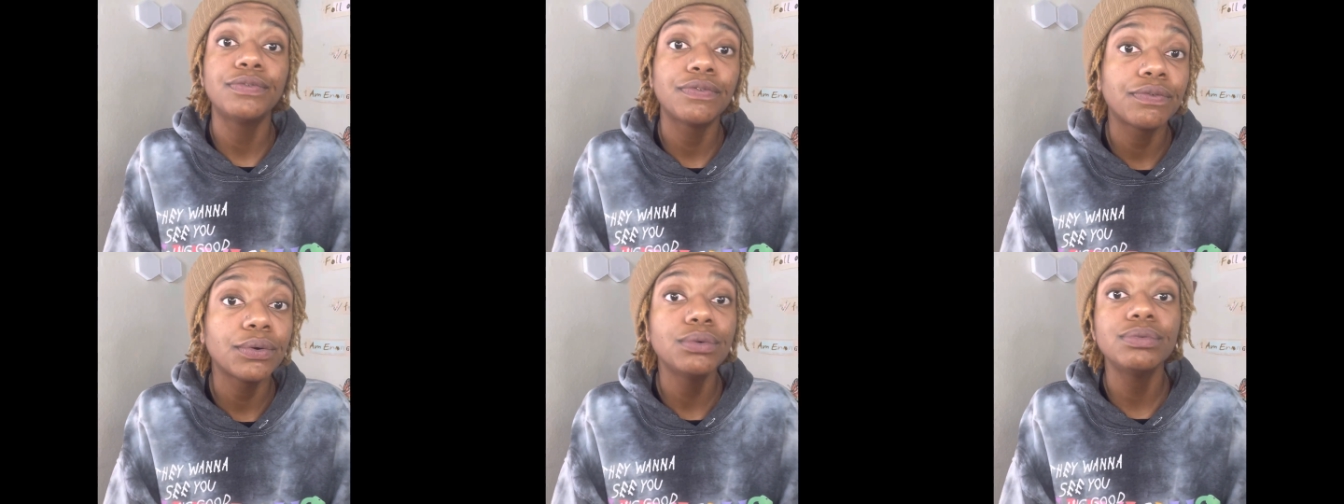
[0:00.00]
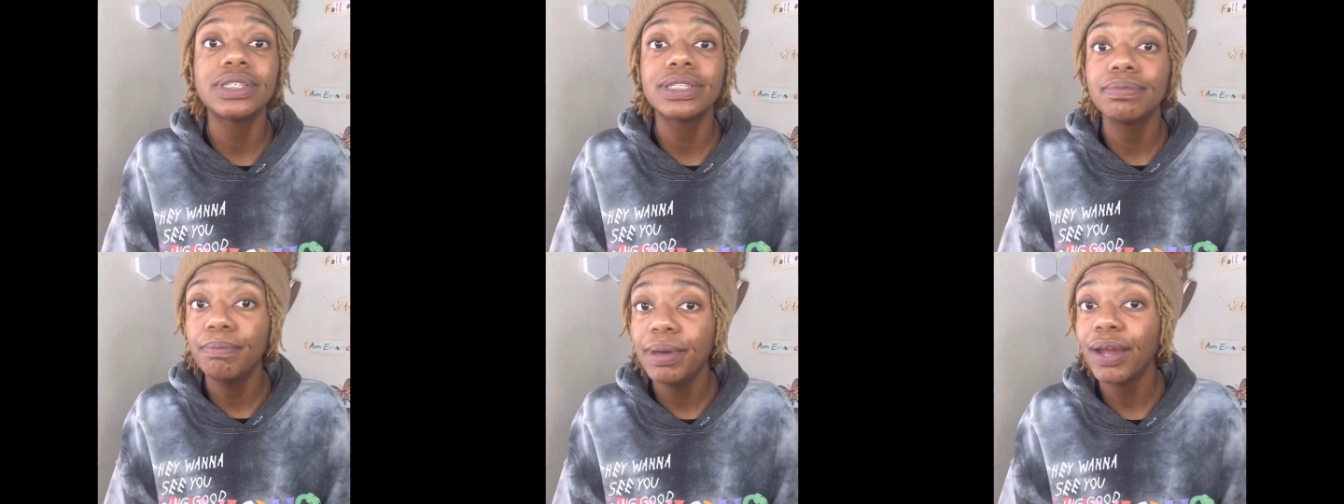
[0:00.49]
fruits,
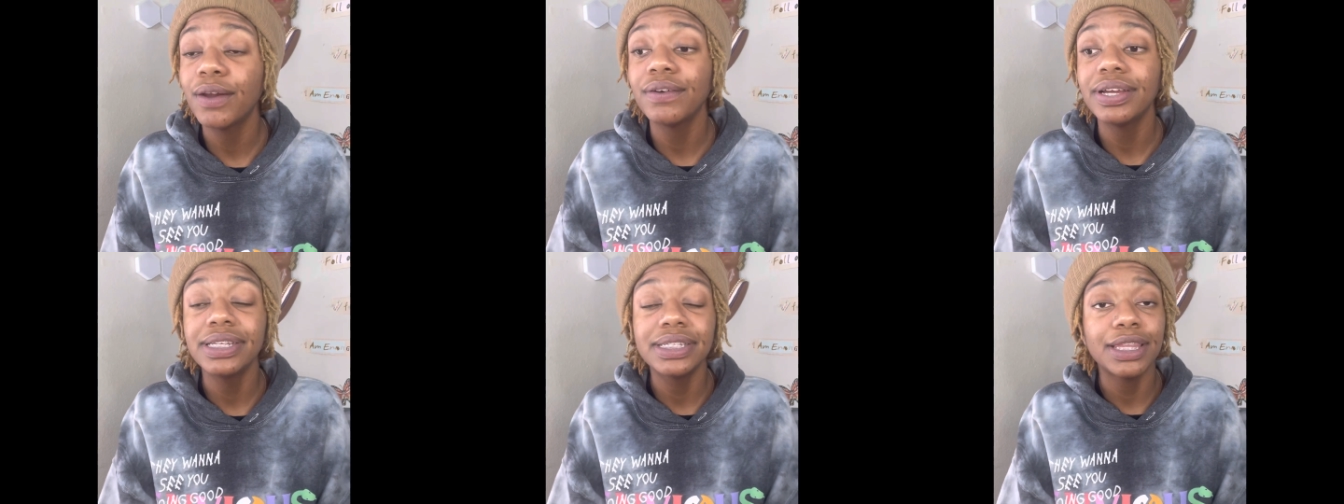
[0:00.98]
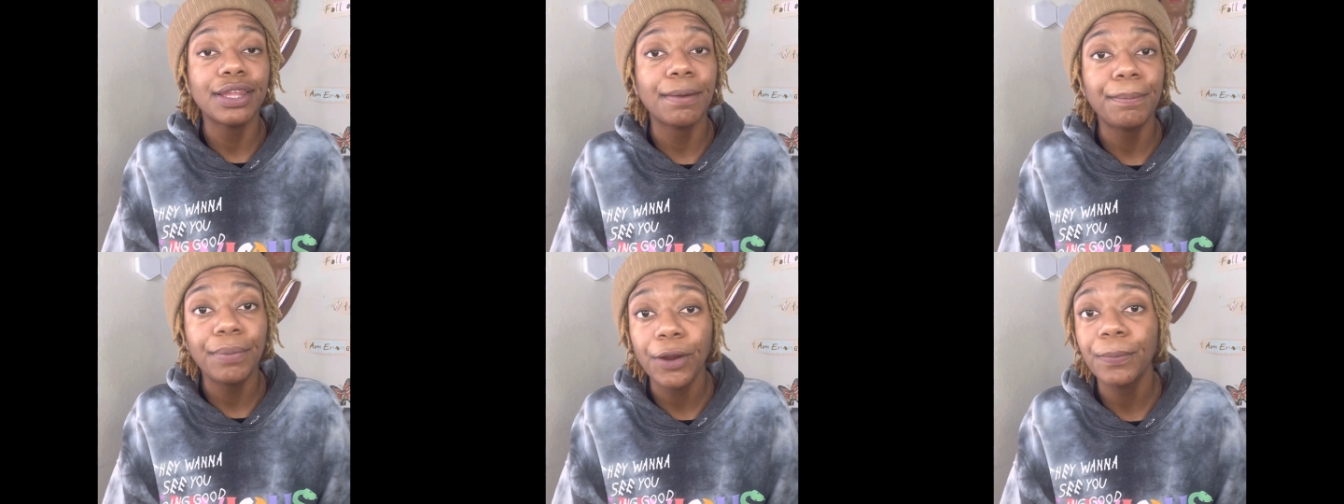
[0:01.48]
berries, and their
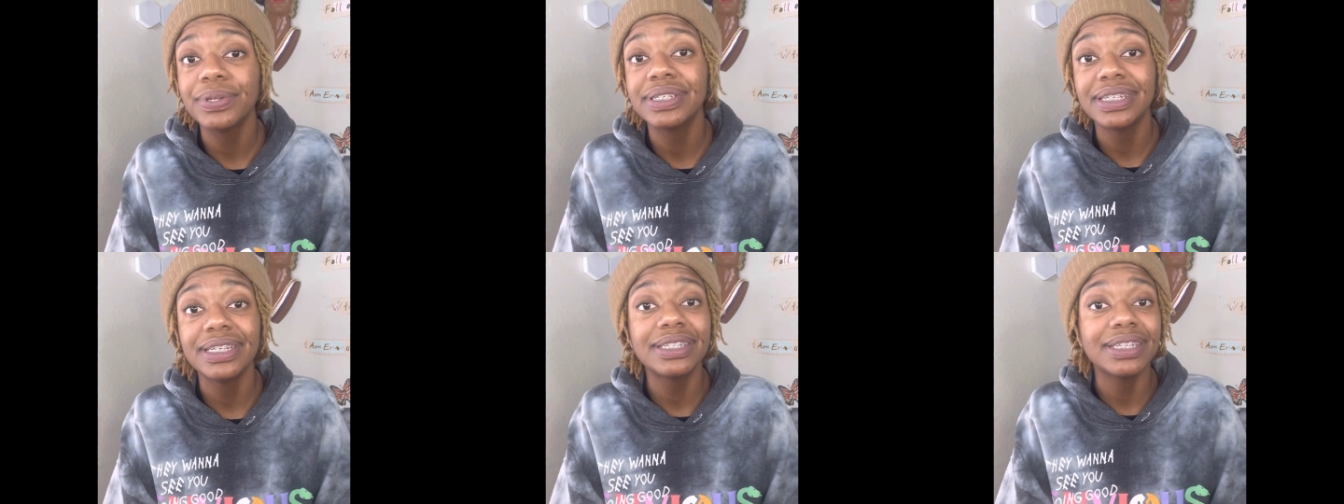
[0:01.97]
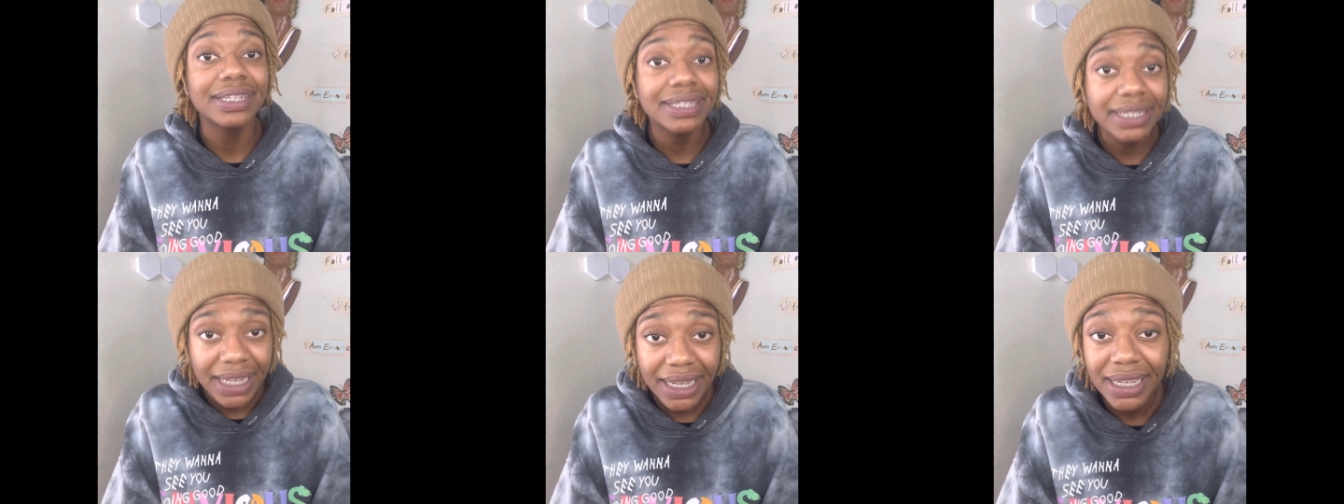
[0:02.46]
purposes, and
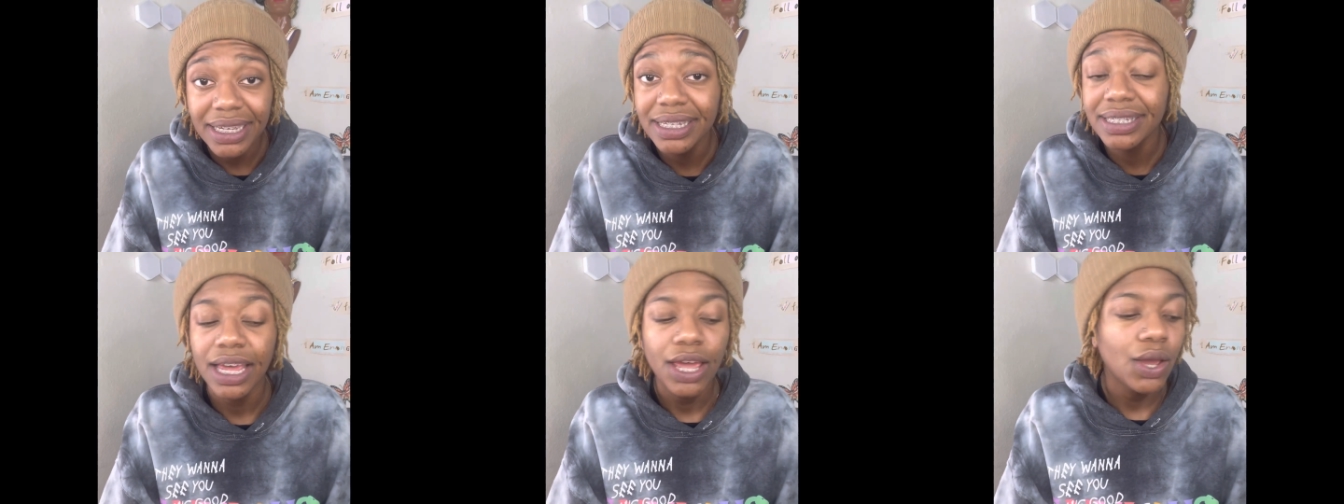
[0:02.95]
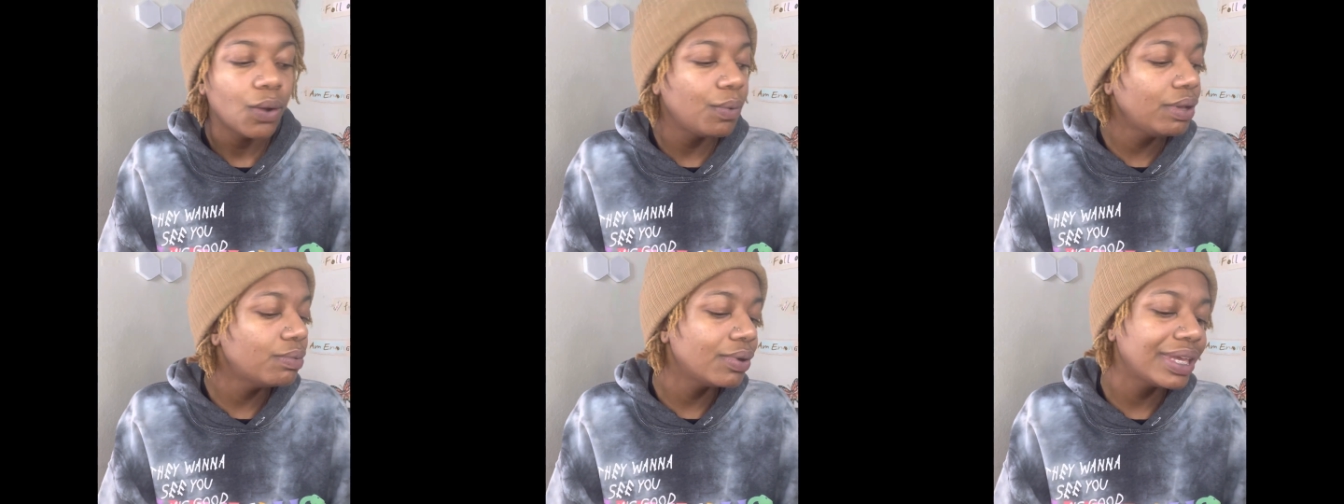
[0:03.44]
teas.
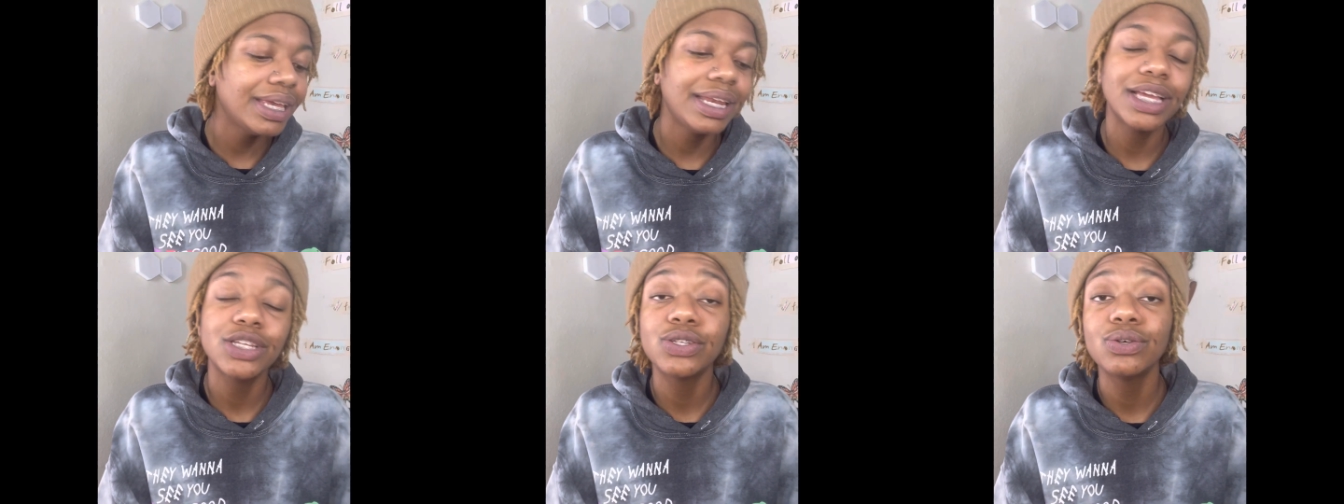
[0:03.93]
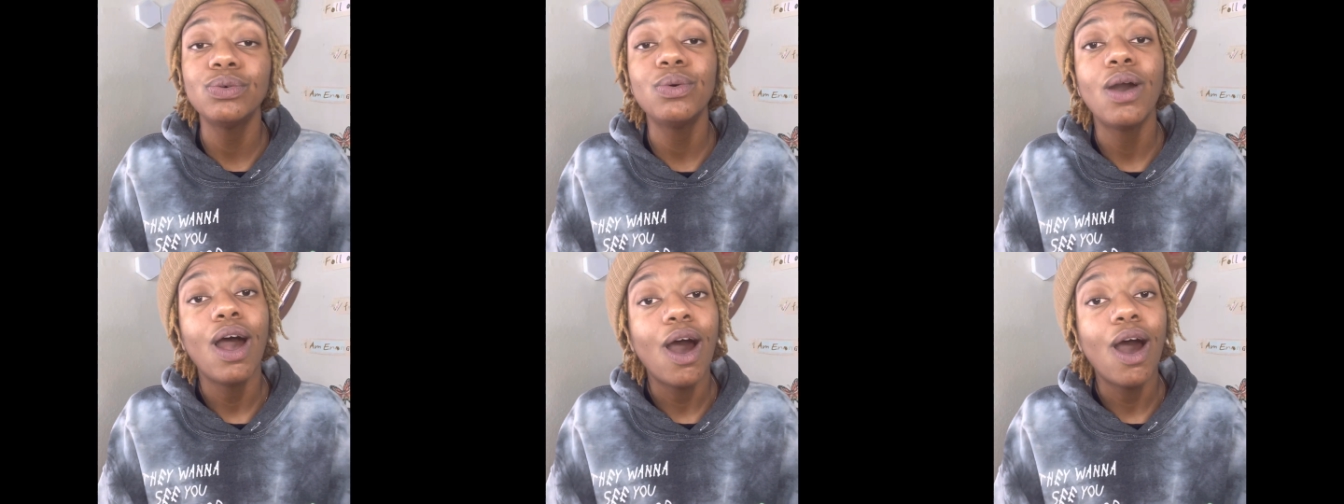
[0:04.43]
We will get into